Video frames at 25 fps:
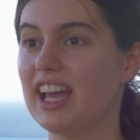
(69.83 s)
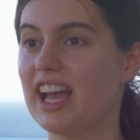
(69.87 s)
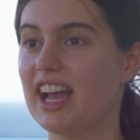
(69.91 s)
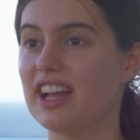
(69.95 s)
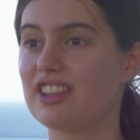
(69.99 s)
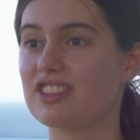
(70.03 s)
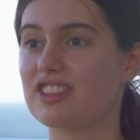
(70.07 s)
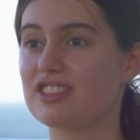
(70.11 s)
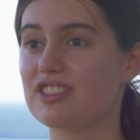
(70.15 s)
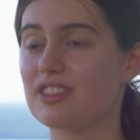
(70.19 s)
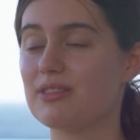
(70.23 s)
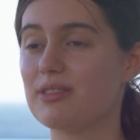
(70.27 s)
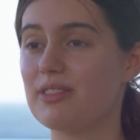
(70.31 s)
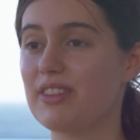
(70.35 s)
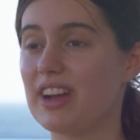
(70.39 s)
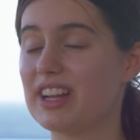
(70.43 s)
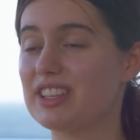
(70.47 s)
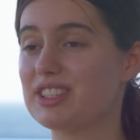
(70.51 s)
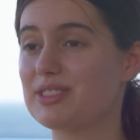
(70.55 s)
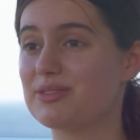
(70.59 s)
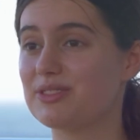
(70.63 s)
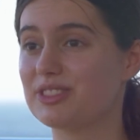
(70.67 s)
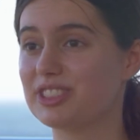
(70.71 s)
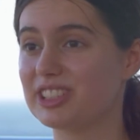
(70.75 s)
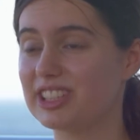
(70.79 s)
And so we've
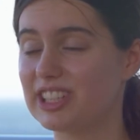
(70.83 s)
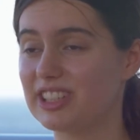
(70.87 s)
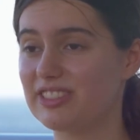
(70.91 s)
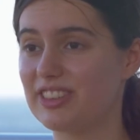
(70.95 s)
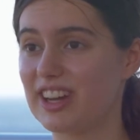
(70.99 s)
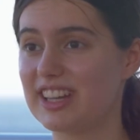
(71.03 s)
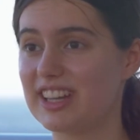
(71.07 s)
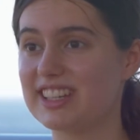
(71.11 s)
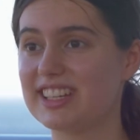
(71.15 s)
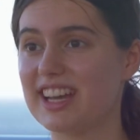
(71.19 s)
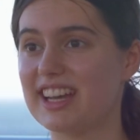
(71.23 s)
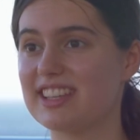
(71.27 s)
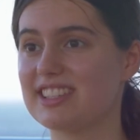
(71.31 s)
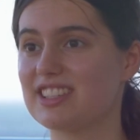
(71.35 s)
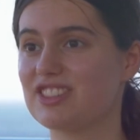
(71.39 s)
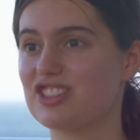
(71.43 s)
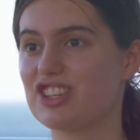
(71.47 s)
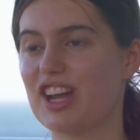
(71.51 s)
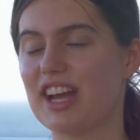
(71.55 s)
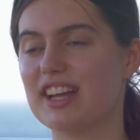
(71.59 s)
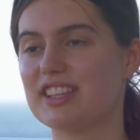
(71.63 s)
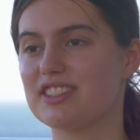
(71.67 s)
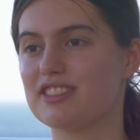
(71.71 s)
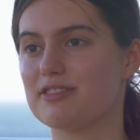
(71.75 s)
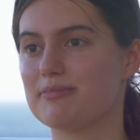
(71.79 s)
had some really fantastic
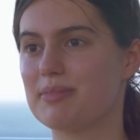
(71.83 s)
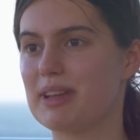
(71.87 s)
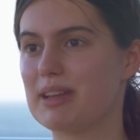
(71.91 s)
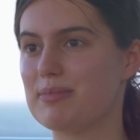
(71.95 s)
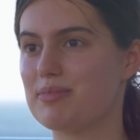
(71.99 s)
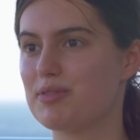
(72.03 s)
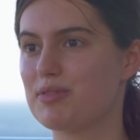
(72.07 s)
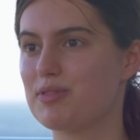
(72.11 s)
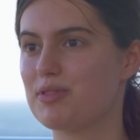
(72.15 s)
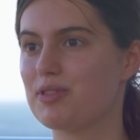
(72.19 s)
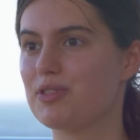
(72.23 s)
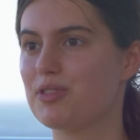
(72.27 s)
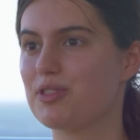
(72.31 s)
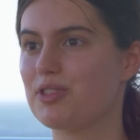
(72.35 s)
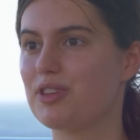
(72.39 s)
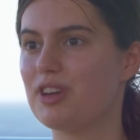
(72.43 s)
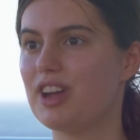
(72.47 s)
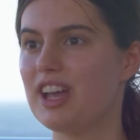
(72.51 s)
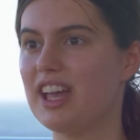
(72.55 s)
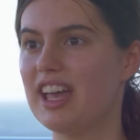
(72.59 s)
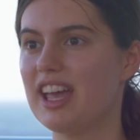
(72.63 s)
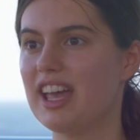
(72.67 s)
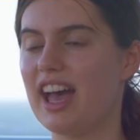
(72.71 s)
chats of people who